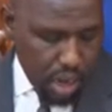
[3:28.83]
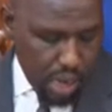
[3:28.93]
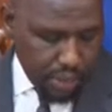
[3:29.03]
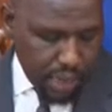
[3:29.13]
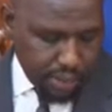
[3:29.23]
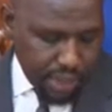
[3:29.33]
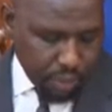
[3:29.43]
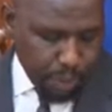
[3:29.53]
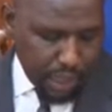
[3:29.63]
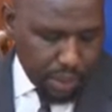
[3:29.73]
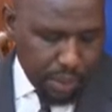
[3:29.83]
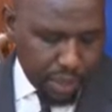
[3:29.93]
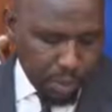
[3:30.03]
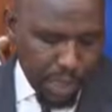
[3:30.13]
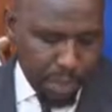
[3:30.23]
The suspect
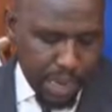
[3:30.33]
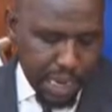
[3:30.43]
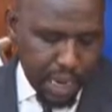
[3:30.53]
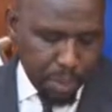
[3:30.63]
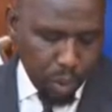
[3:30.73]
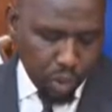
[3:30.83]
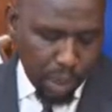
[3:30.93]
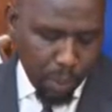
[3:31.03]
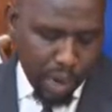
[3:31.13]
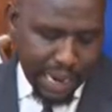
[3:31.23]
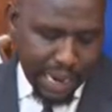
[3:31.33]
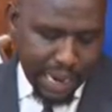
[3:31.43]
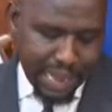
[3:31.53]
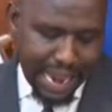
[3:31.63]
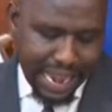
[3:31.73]
must be immediately booked upon
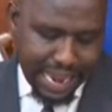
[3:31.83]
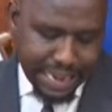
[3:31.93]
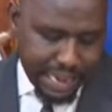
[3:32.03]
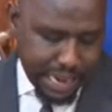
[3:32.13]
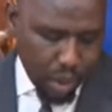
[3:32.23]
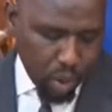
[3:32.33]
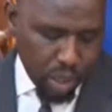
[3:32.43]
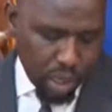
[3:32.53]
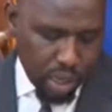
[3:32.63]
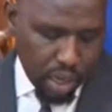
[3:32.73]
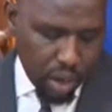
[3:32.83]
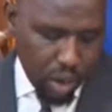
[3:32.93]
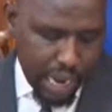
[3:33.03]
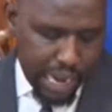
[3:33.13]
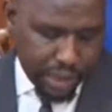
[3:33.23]
arrest and entry record in the
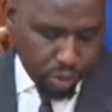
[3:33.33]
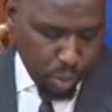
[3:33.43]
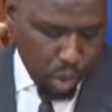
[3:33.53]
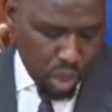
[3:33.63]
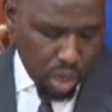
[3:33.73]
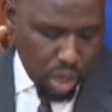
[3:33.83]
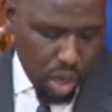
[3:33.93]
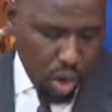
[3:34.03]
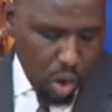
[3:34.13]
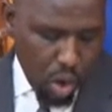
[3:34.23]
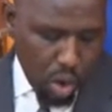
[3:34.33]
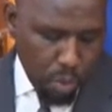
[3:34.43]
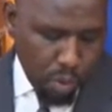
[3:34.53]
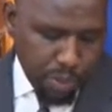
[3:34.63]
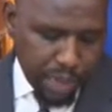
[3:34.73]
occurrence book. All
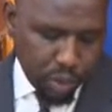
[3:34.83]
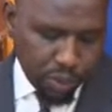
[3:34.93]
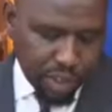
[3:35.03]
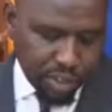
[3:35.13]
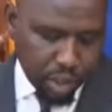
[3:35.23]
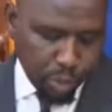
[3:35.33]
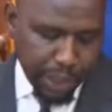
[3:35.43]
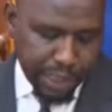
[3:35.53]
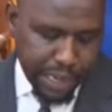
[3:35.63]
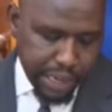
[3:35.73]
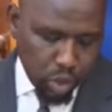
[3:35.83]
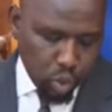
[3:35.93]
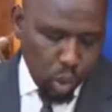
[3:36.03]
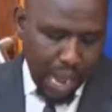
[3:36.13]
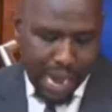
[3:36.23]
movements of the suspect
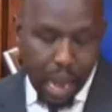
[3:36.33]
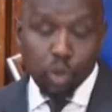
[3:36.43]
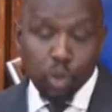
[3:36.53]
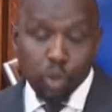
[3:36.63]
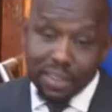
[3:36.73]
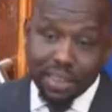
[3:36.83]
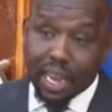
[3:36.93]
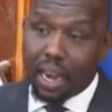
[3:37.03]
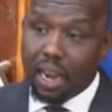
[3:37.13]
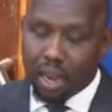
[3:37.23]
into and out of the cell